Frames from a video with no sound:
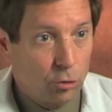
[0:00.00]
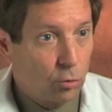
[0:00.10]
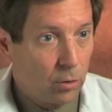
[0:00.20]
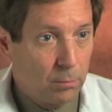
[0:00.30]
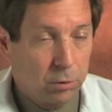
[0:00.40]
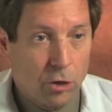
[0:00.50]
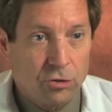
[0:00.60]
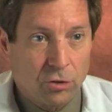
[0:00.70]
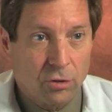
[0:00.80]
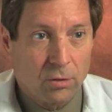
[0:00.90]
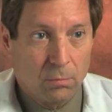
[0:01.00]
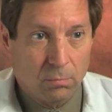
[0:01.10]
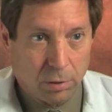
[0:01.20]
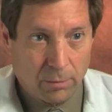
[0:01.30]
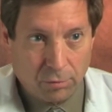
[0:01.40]
and controlling blood sugar,
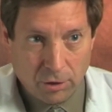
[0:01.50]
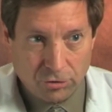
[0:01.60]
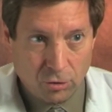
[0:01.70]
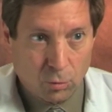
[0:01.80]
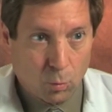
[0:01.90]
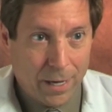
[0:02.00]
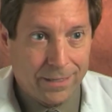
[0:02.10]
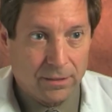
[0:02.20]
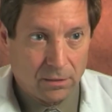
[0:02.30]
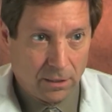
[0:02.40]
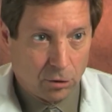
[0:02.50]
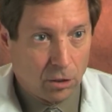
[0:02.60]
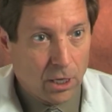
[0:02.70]
blood pressure, weight, and